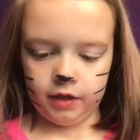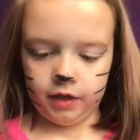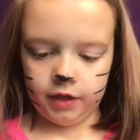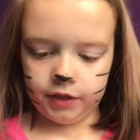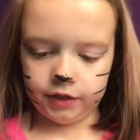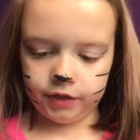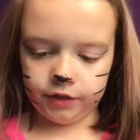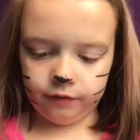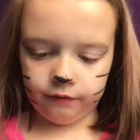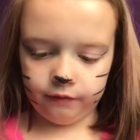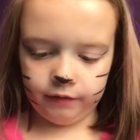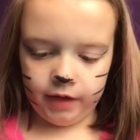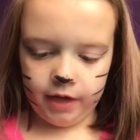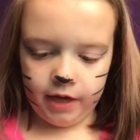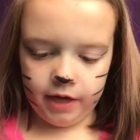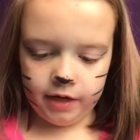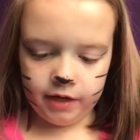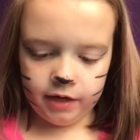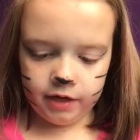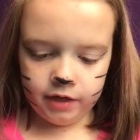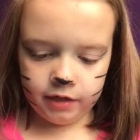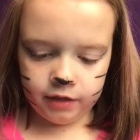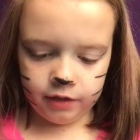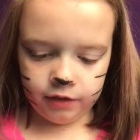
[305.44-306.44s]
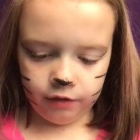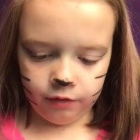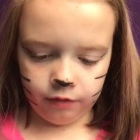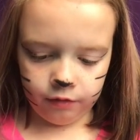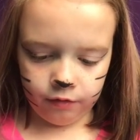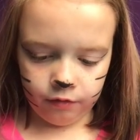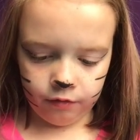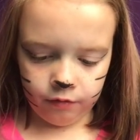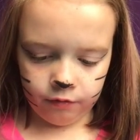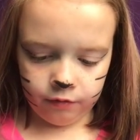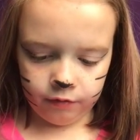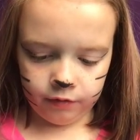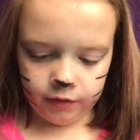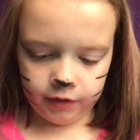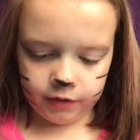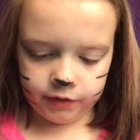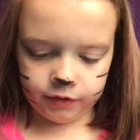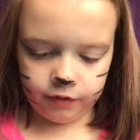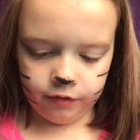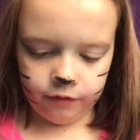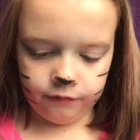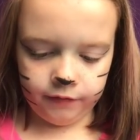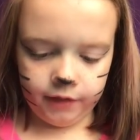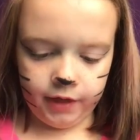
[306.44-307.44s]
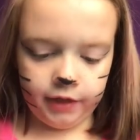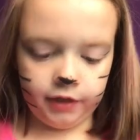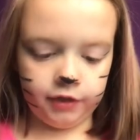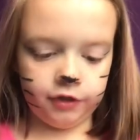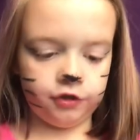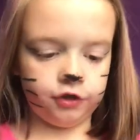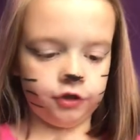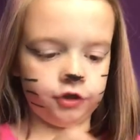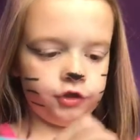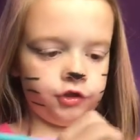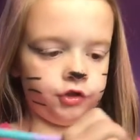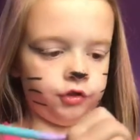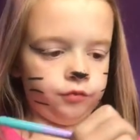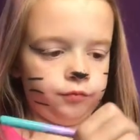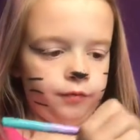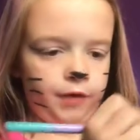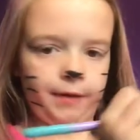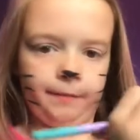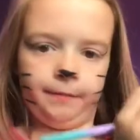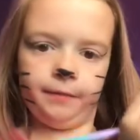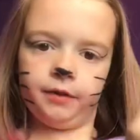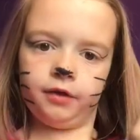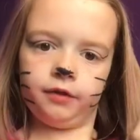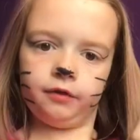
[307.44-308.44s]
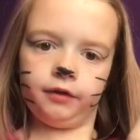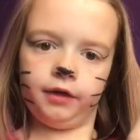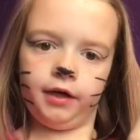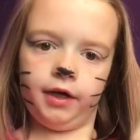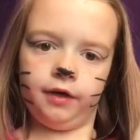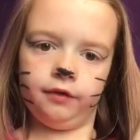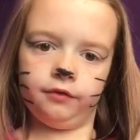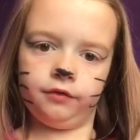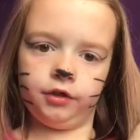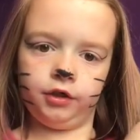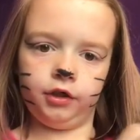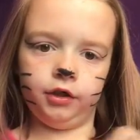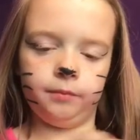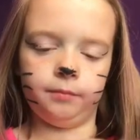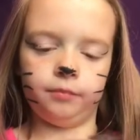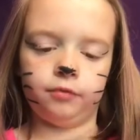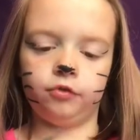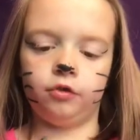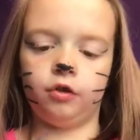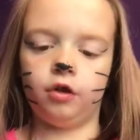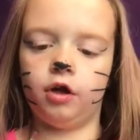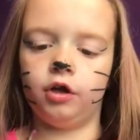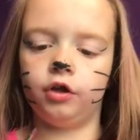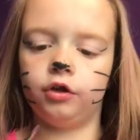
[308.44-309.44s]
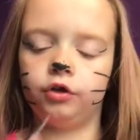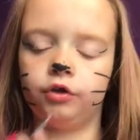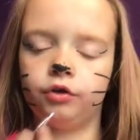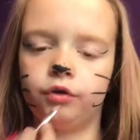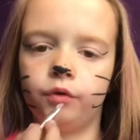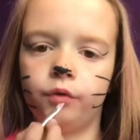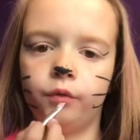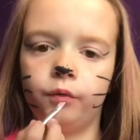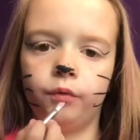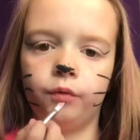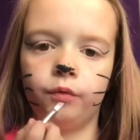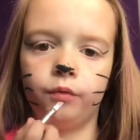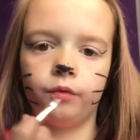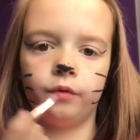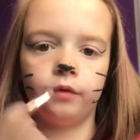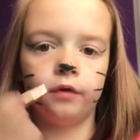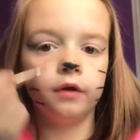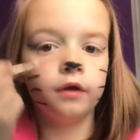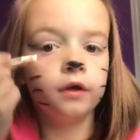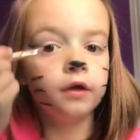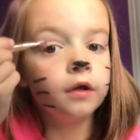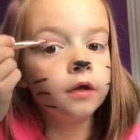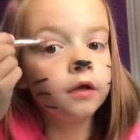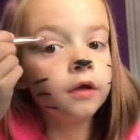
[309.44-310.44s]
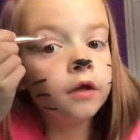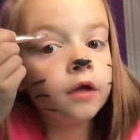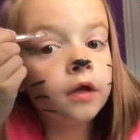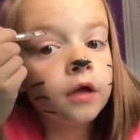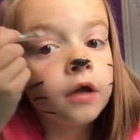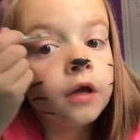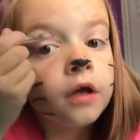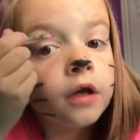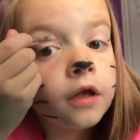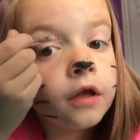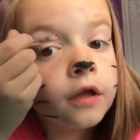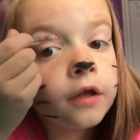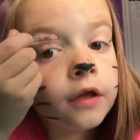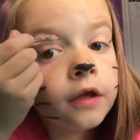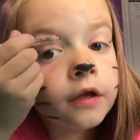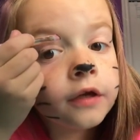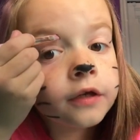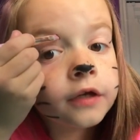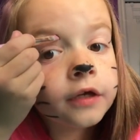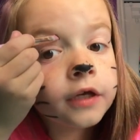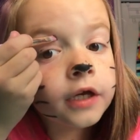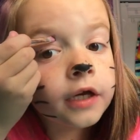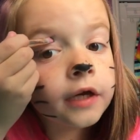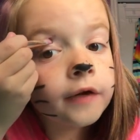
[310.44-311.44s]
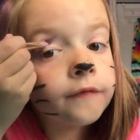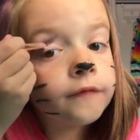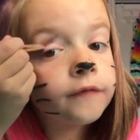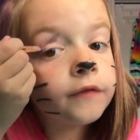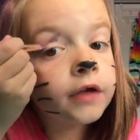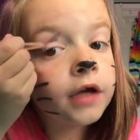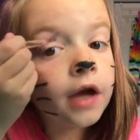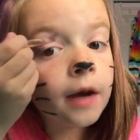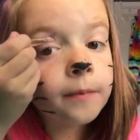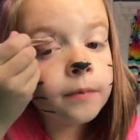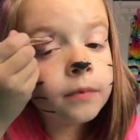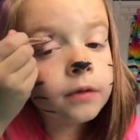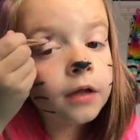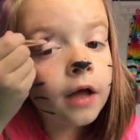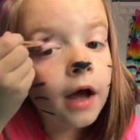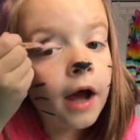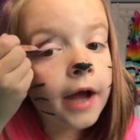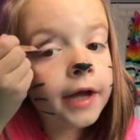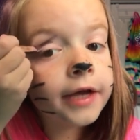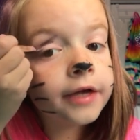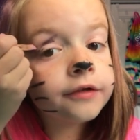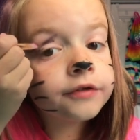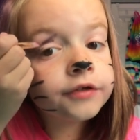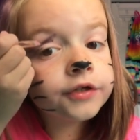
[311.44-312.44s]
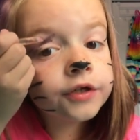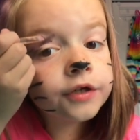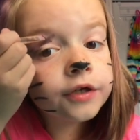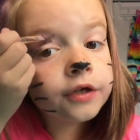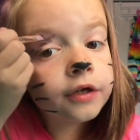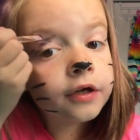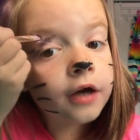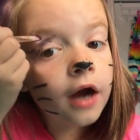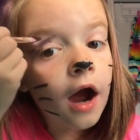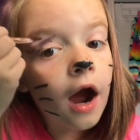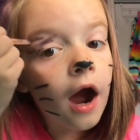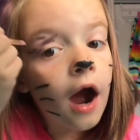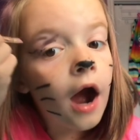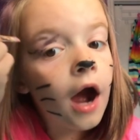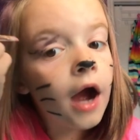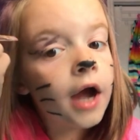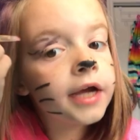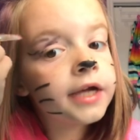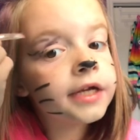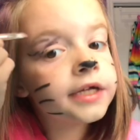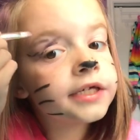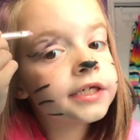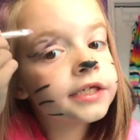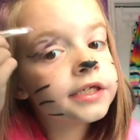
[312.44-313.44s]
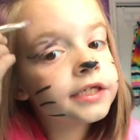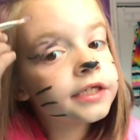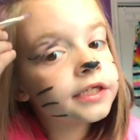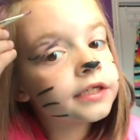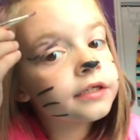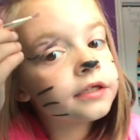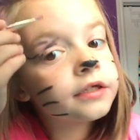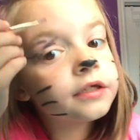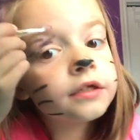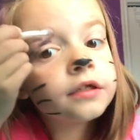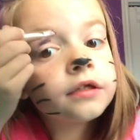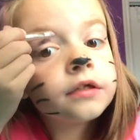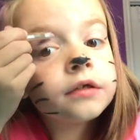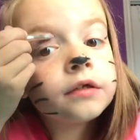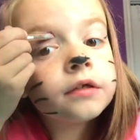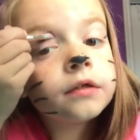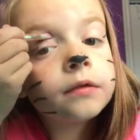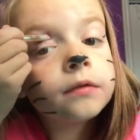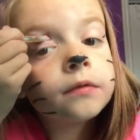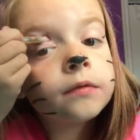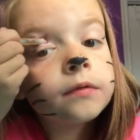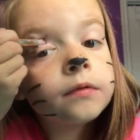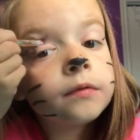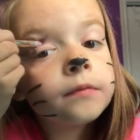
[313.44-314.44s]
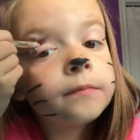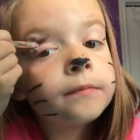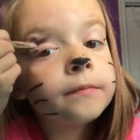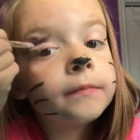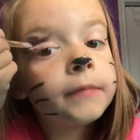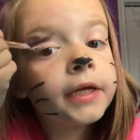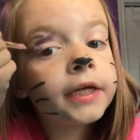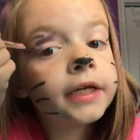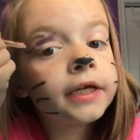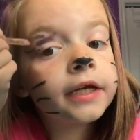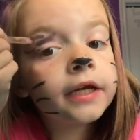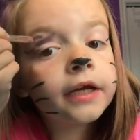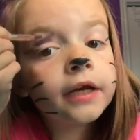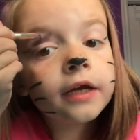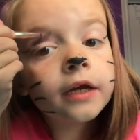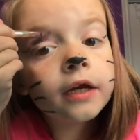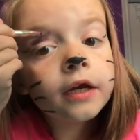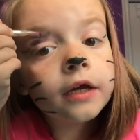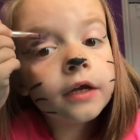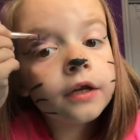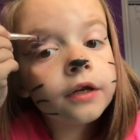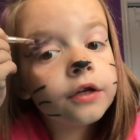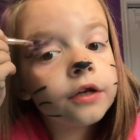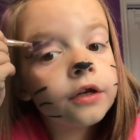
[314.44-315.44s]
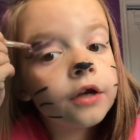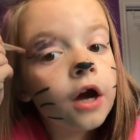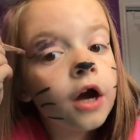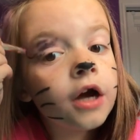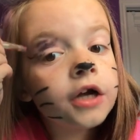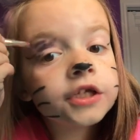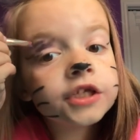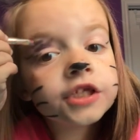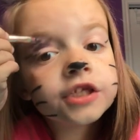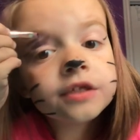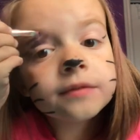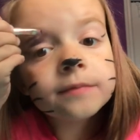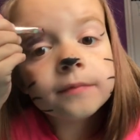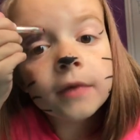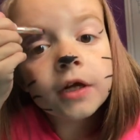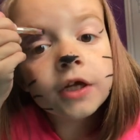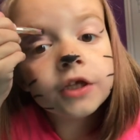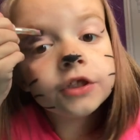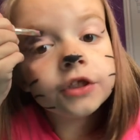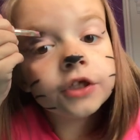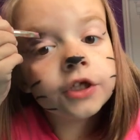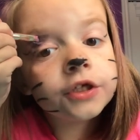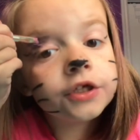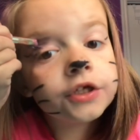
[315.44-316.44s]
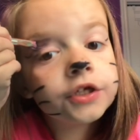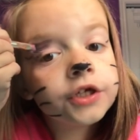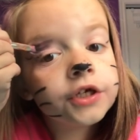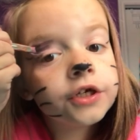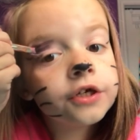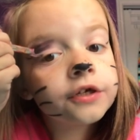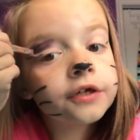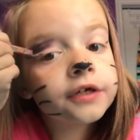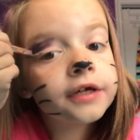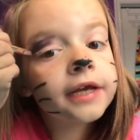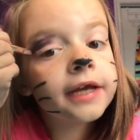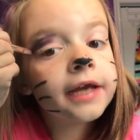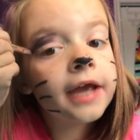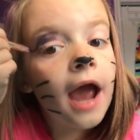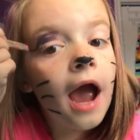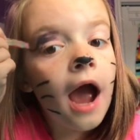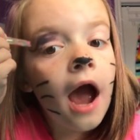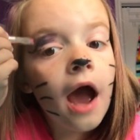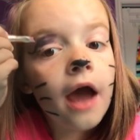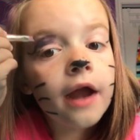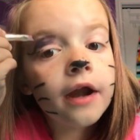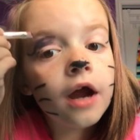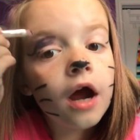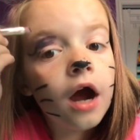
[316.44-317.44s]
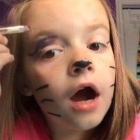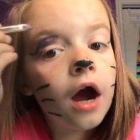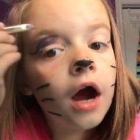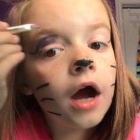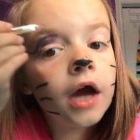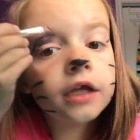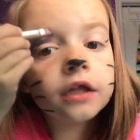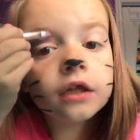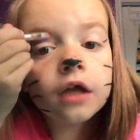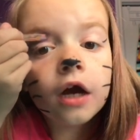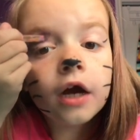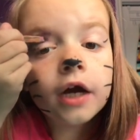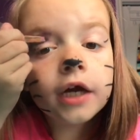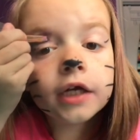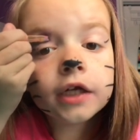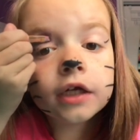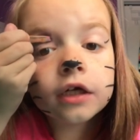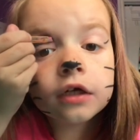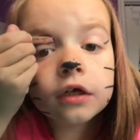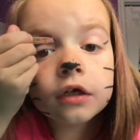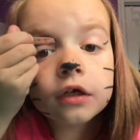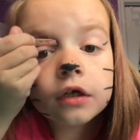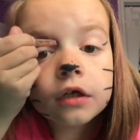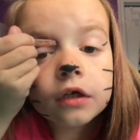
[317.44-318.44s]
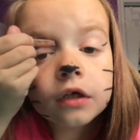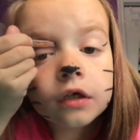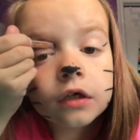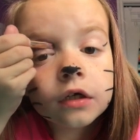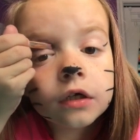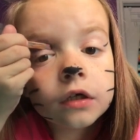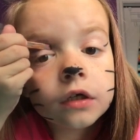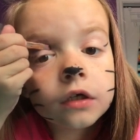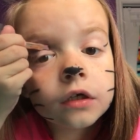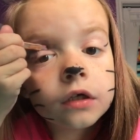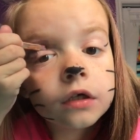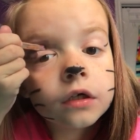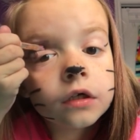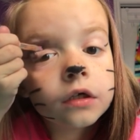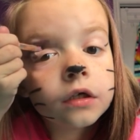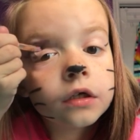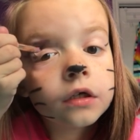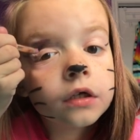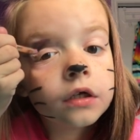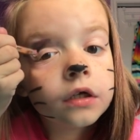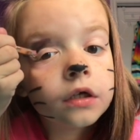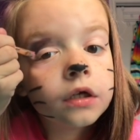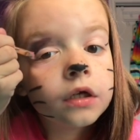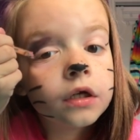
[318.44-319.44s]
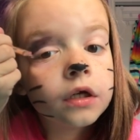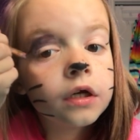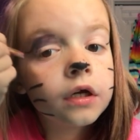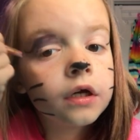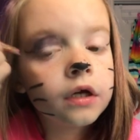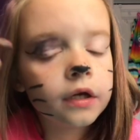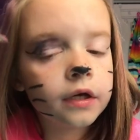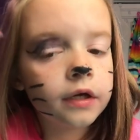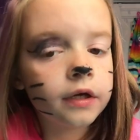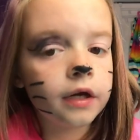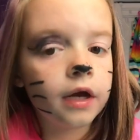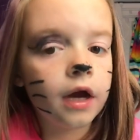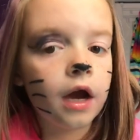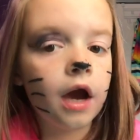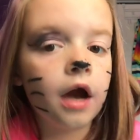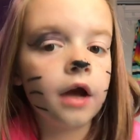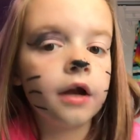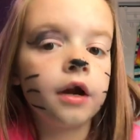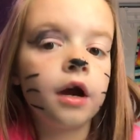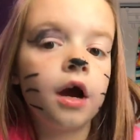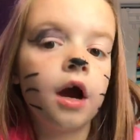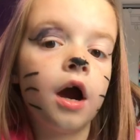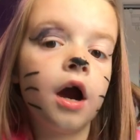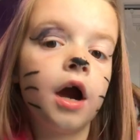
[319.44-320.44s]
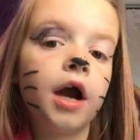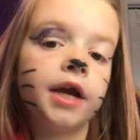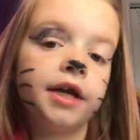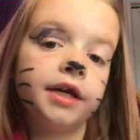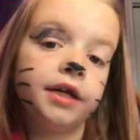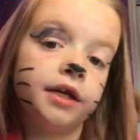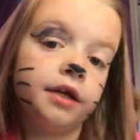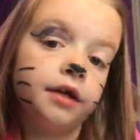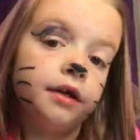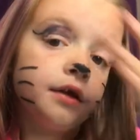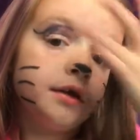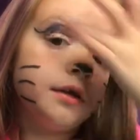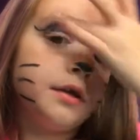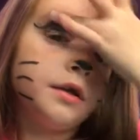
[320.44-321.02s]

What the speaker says: So then you just swipe it around on your brush and carefully apply it to your eyes, making it not smudge into your cat eyeliner. Cat eye.